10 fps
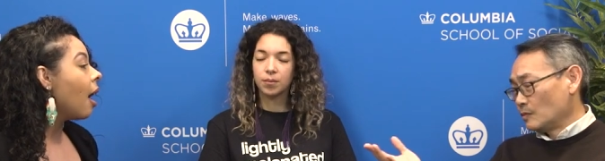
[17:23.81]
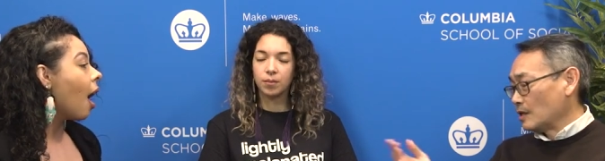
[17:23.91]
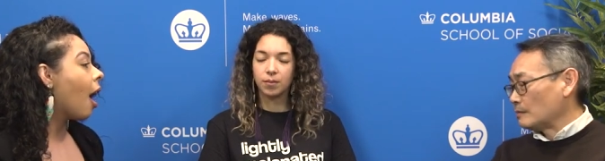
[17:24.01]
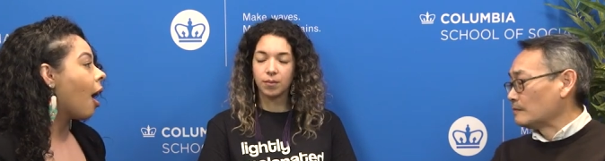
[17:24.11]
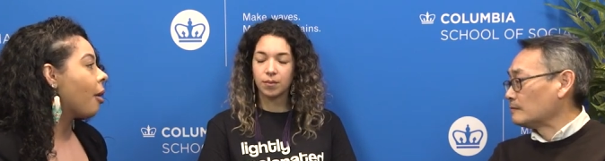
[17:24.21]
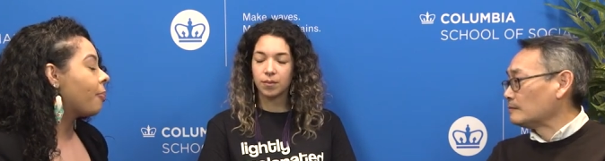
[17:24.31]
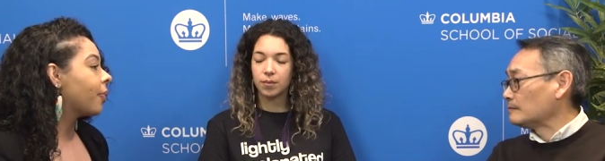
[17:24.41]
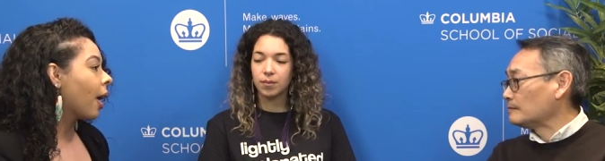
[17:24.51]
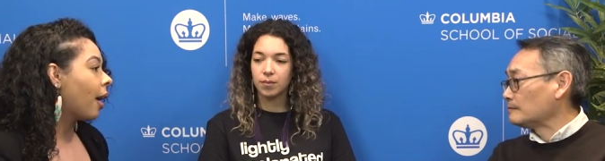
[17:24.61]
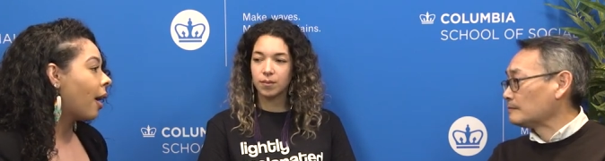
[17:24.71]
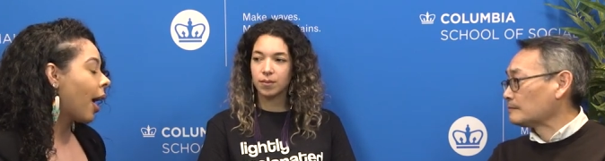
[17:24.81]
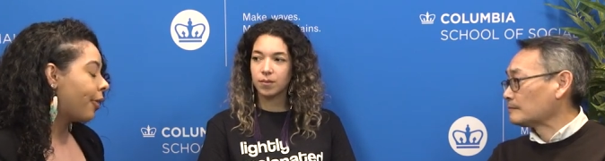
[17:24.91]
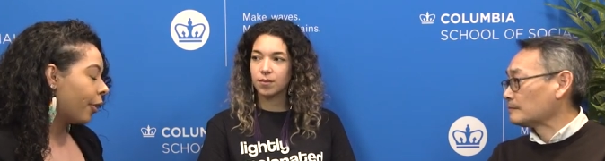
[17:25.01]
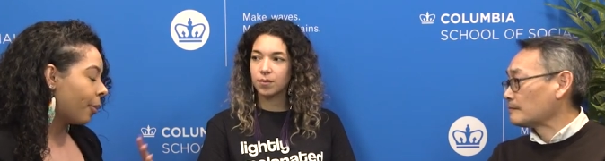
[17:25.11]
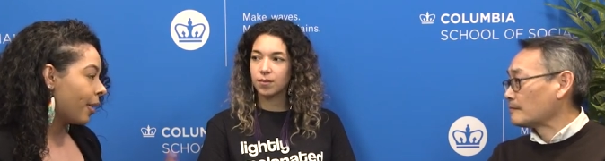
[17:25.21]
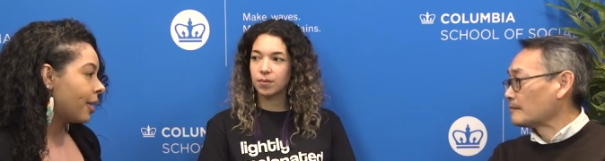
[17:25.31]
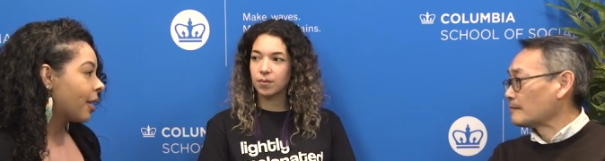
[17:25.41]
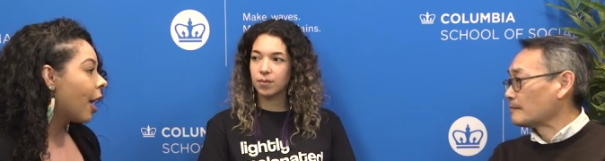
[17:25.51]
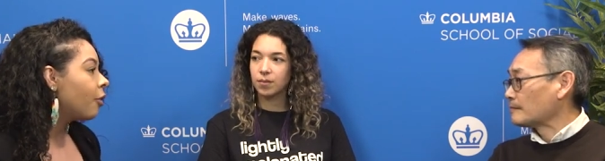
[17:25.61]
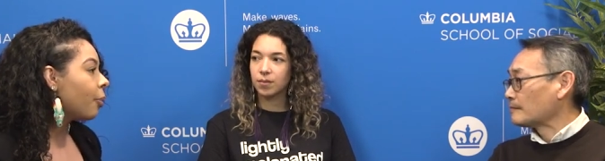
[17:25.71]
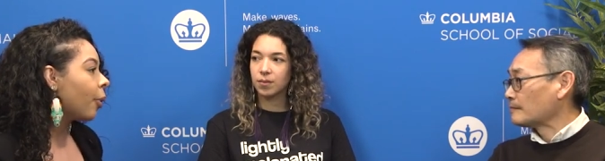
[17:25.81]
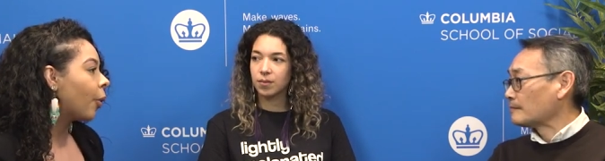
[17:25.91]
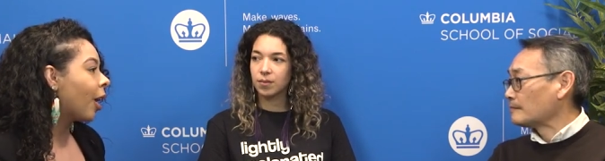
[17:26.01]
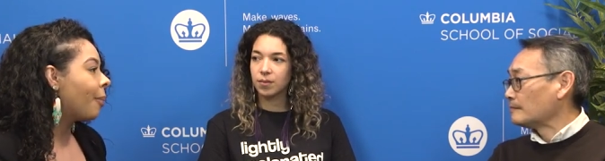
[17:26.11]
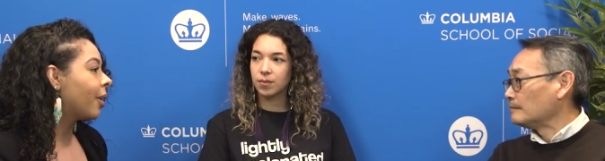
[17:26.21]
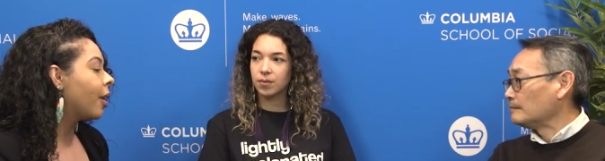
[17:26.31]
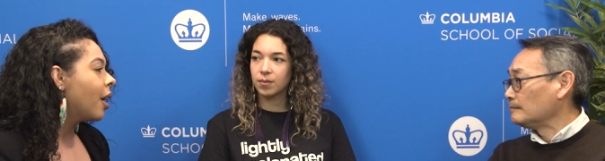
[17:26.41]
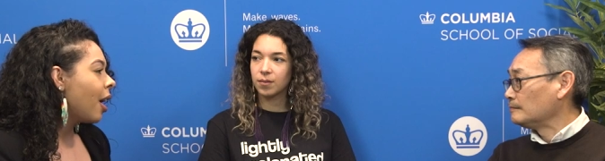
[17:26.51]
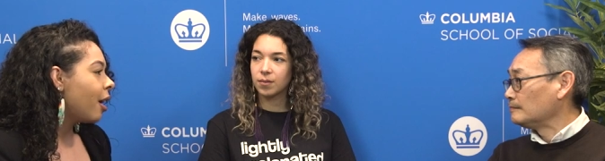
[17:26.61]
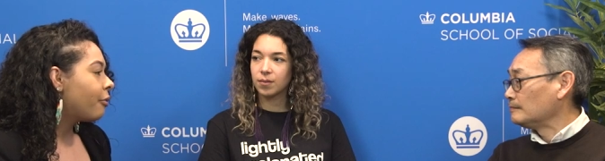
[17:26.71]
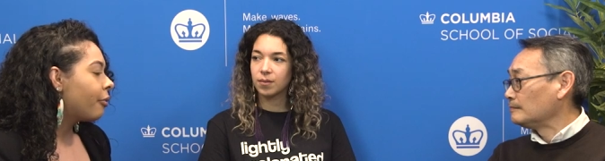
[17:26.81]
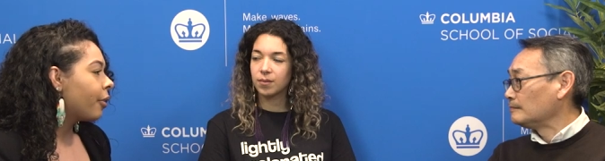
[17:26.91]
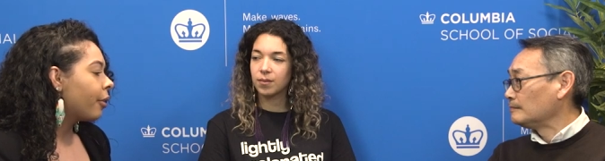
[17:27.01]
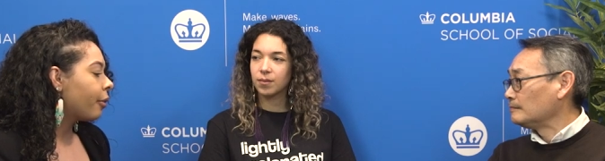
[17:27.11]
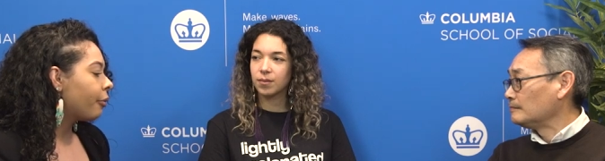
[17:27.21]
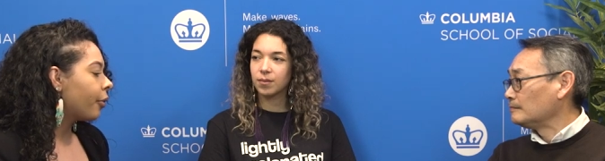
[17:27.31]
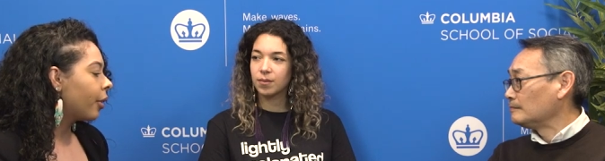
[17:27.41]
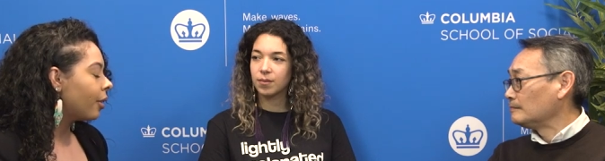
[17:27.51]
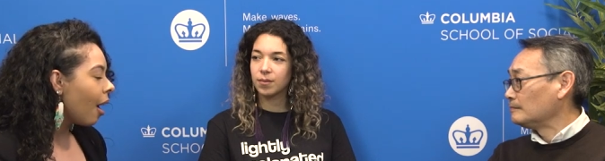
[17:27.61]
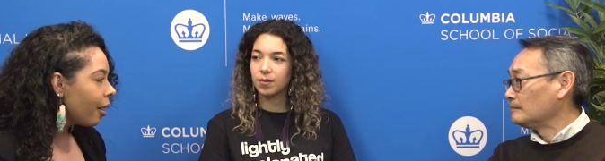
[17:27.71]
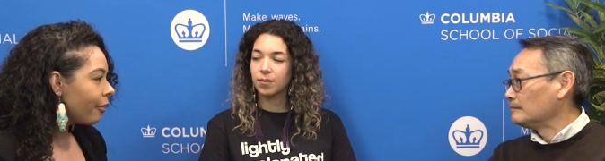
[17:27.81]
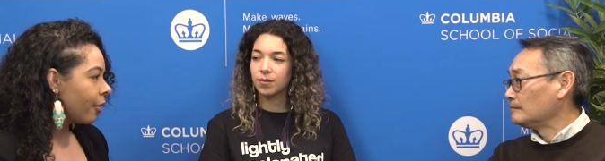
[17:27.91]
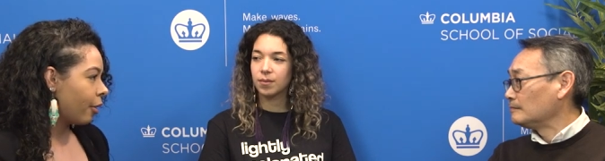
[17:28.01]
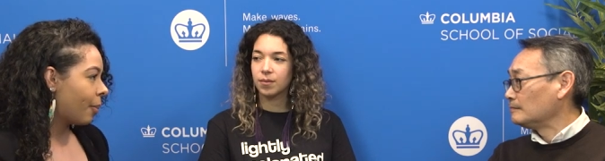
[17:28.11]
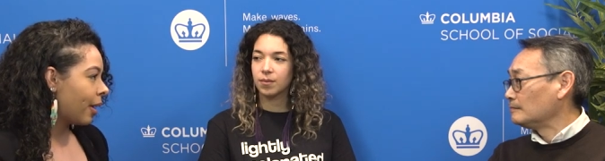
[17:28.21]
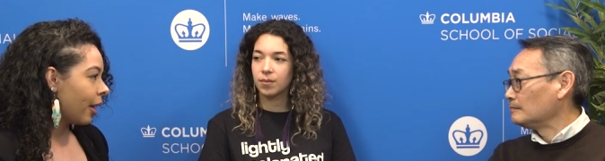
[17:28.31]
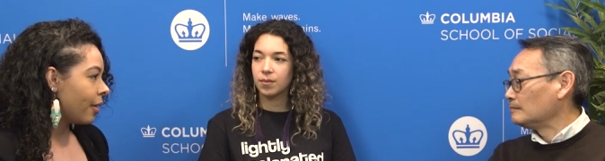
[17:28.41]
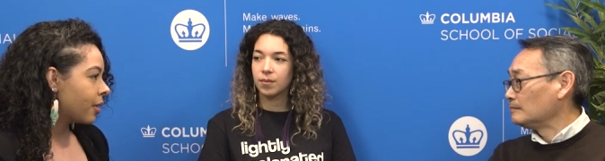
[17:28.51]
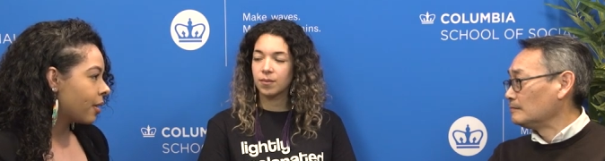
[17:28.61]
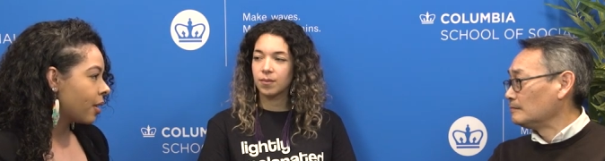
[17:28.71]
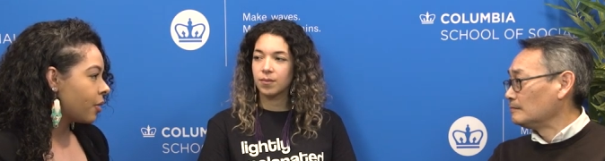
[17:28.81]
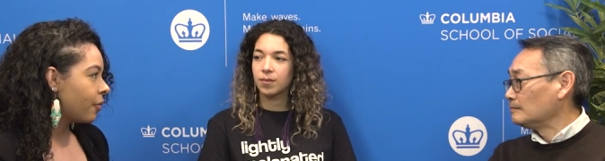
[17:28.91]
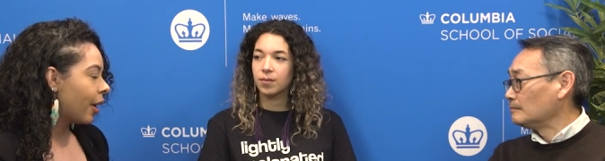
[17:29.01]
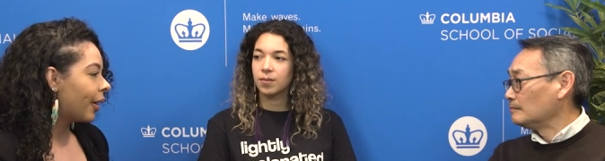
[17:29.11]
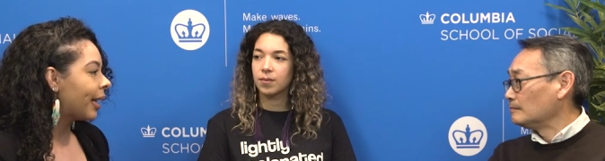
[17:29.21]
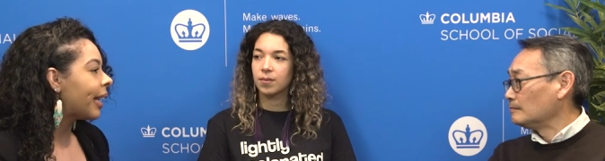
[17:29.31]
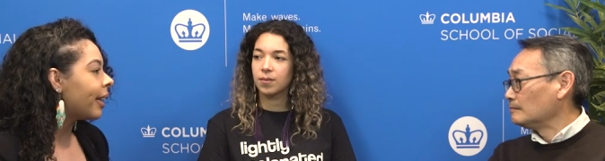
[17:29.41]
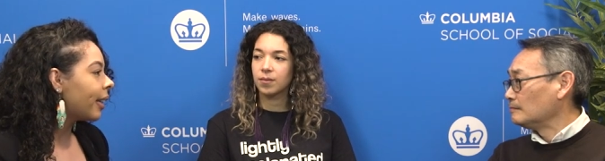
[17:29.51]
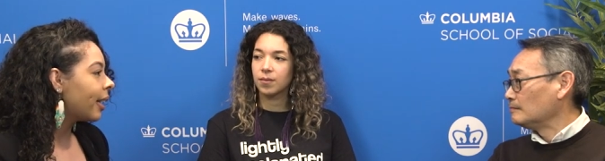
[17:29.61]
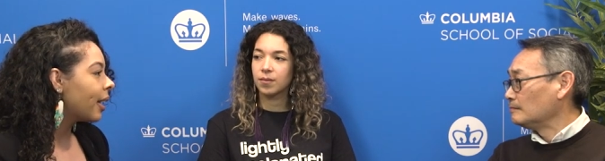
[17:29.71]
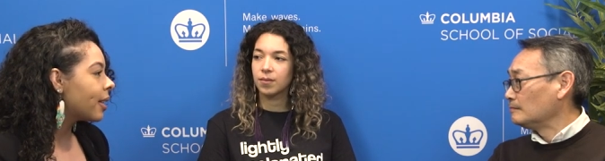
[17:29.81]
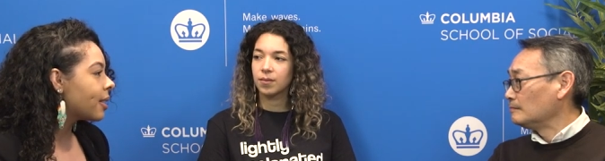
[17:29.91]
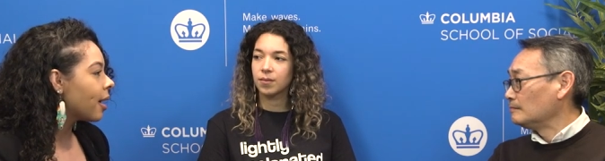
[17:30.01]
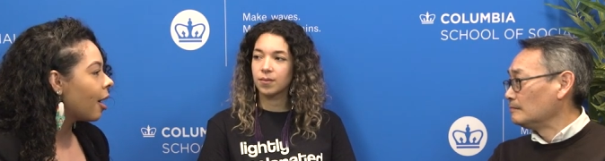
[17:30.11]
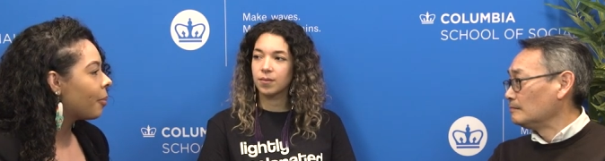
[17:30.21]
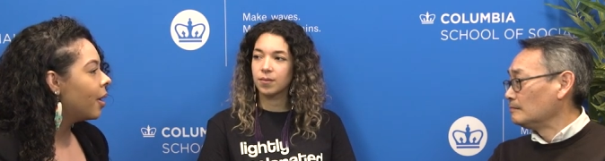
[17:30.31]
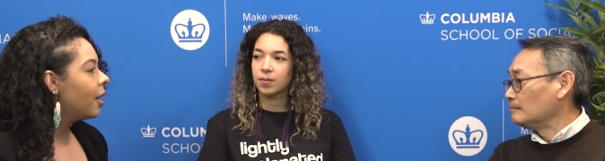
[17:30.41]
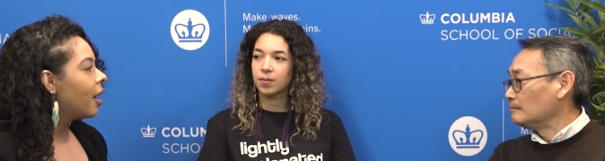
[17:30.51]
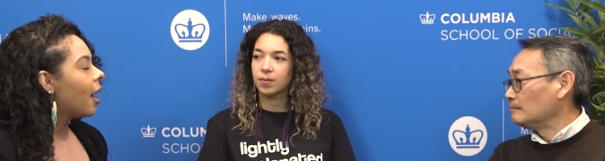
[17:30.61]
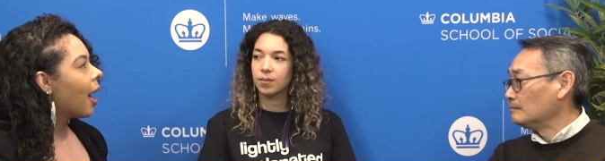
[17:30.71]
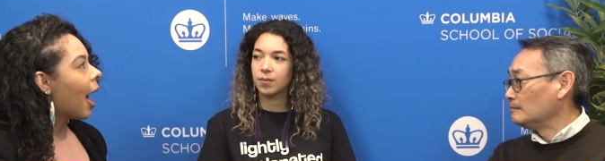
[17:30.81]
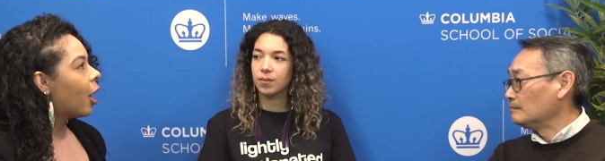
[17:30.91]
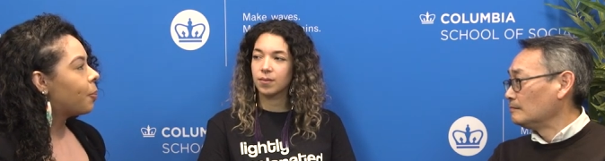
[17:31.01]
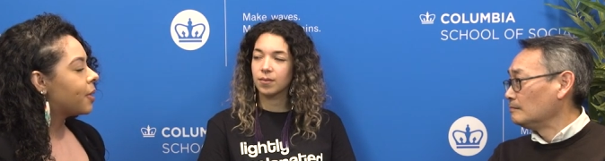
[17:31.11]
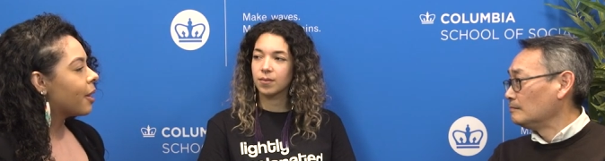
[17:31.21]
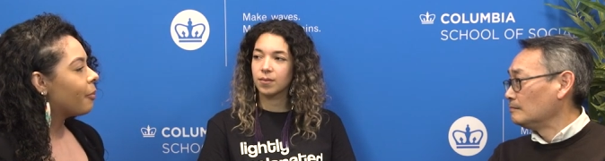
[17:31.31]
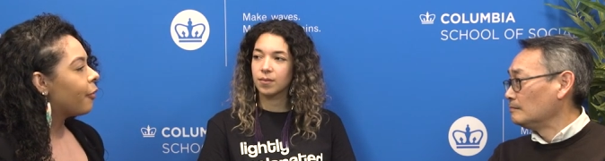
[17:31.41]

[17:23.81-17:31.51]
Speaker 1: yeah. um, uh, at the Urban Indian Health Program, and and for for a lot of the urban natives, it's it's very healing. It's um, helps them